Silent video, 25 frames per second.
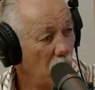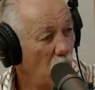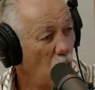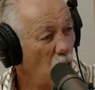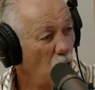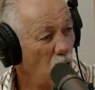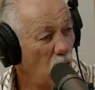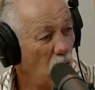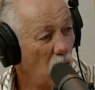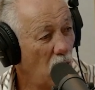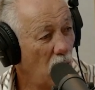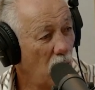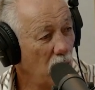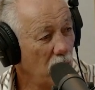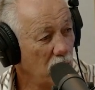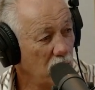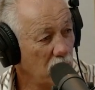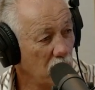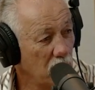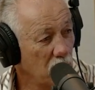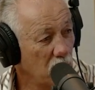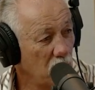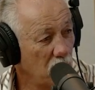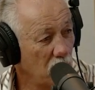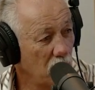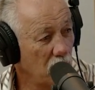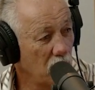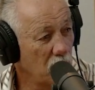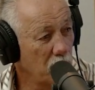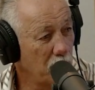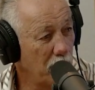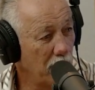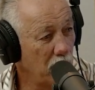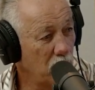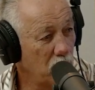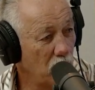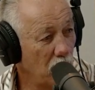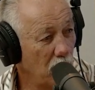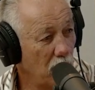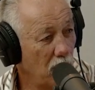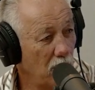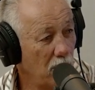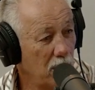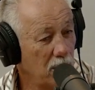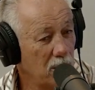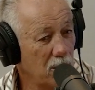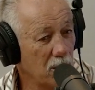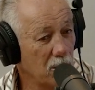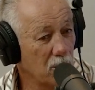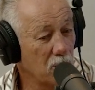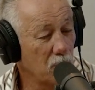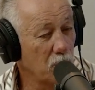license, on a special license.